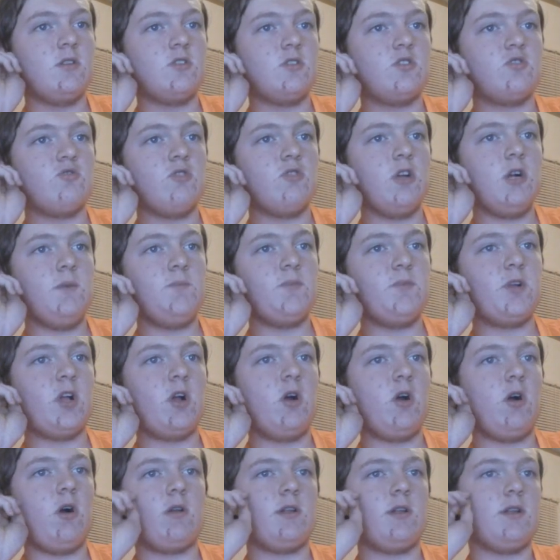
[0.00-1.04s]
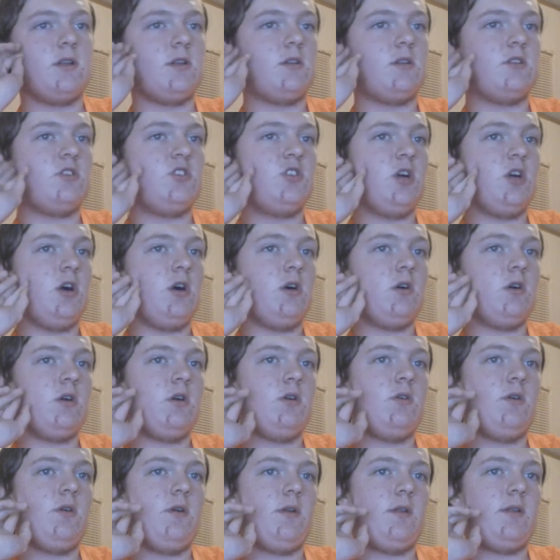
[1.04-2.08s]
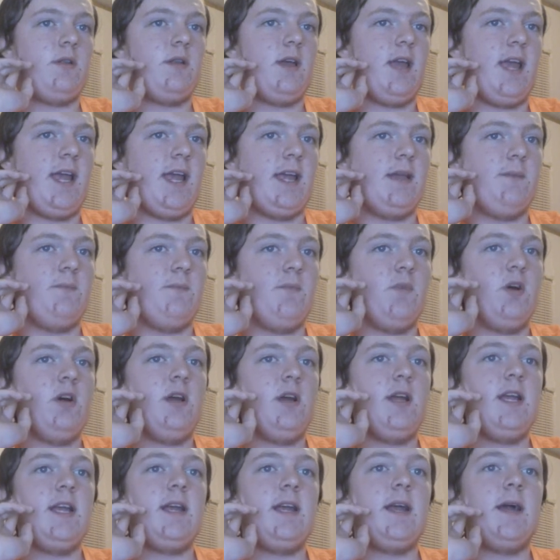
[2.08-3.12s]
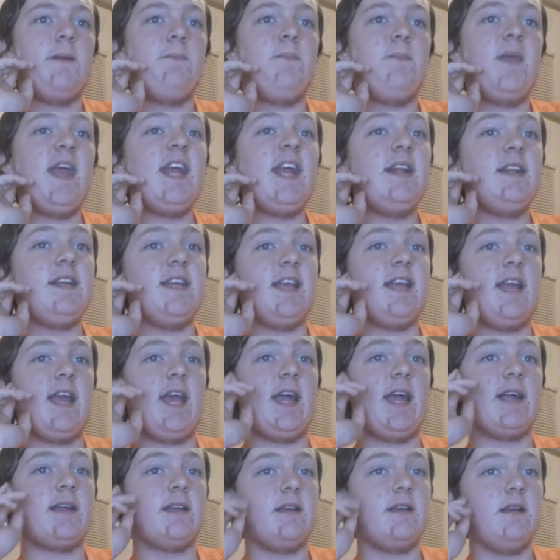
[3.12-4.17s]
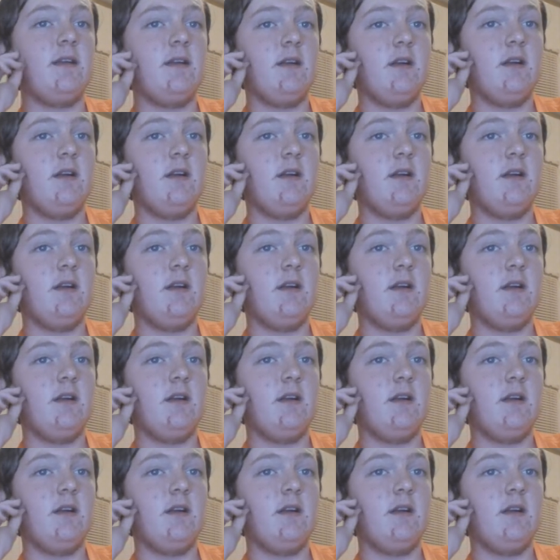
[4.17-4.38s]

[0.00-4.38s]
Trump called Jong-un a, ma- a maniac